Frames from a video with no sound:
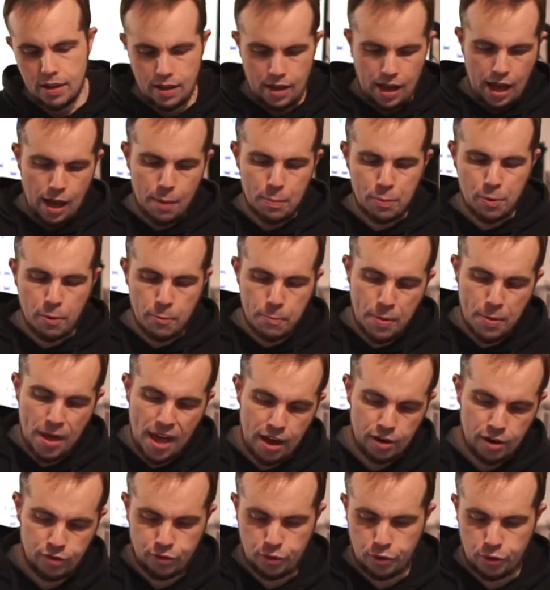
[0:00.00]
I
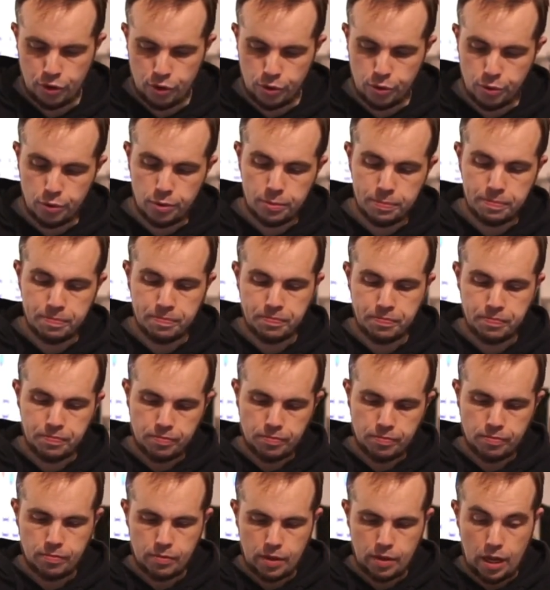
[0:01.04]
prepared for you
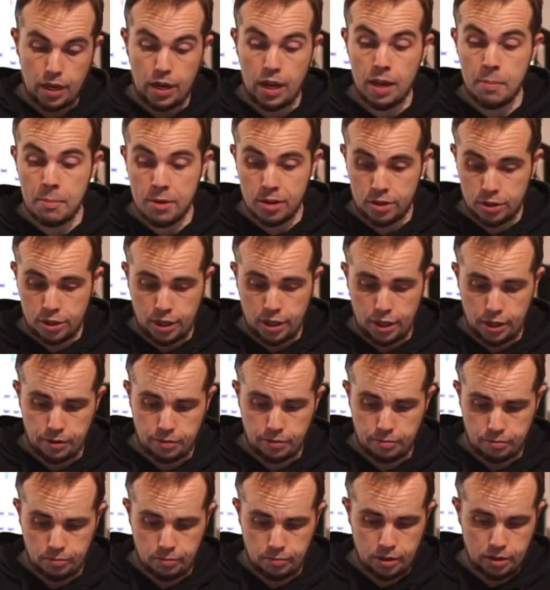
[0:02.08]
an image here.
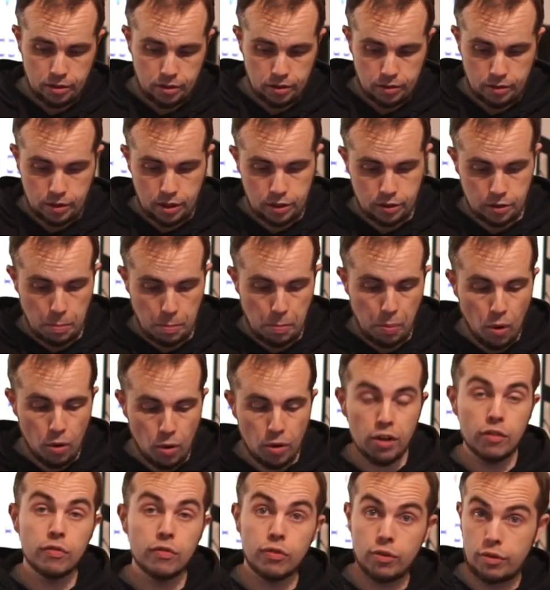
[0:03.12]
It's a boy
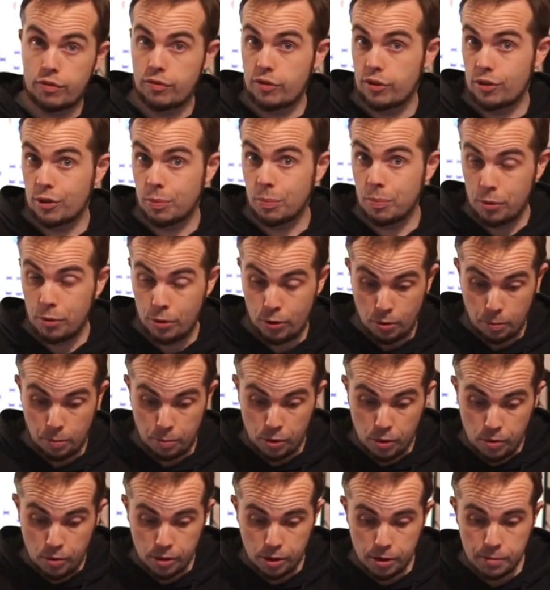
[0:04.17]
in front of a
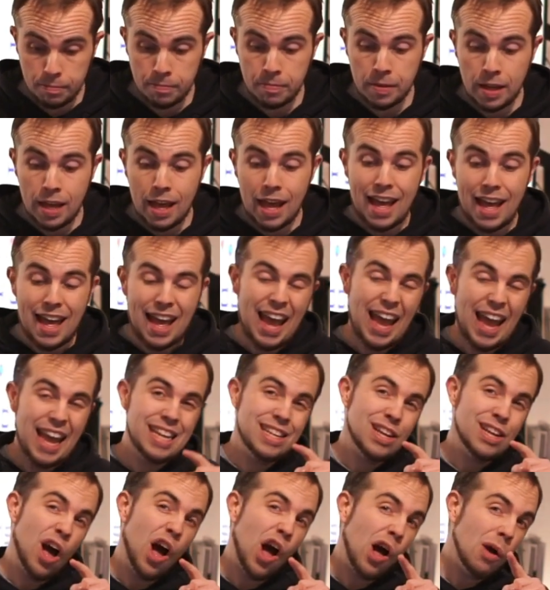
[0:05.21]
computer,
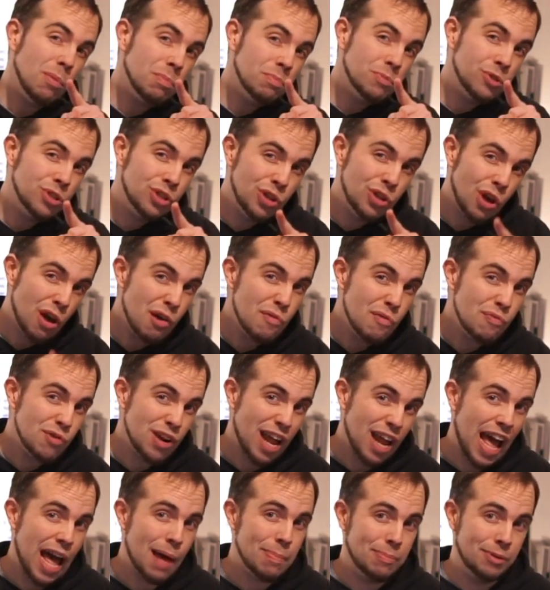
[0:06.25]
and observe what
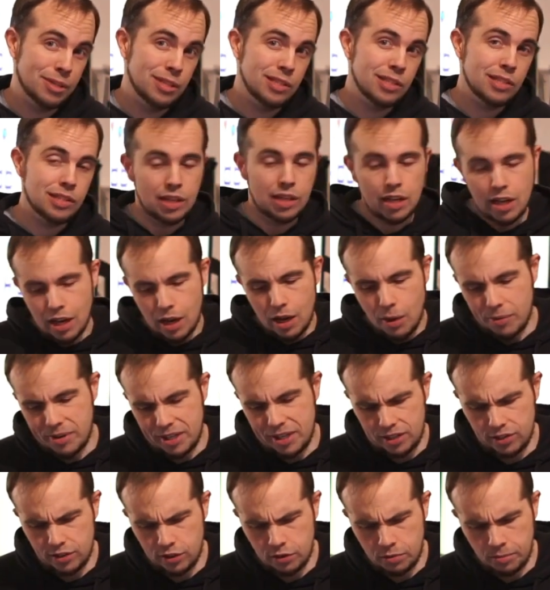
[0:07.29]
happens when I
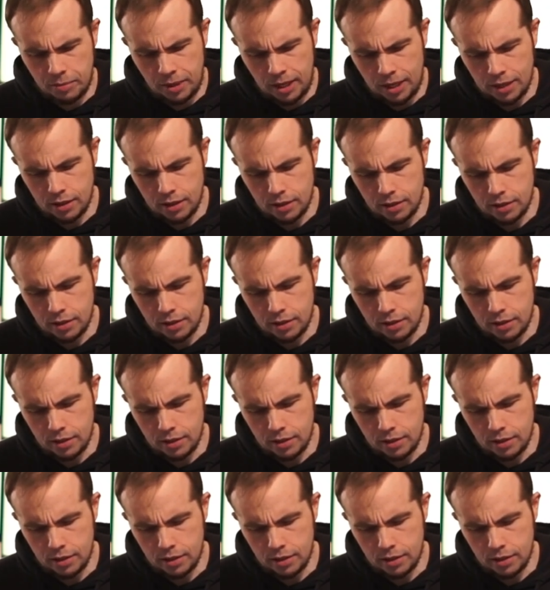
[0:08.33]
zoom in.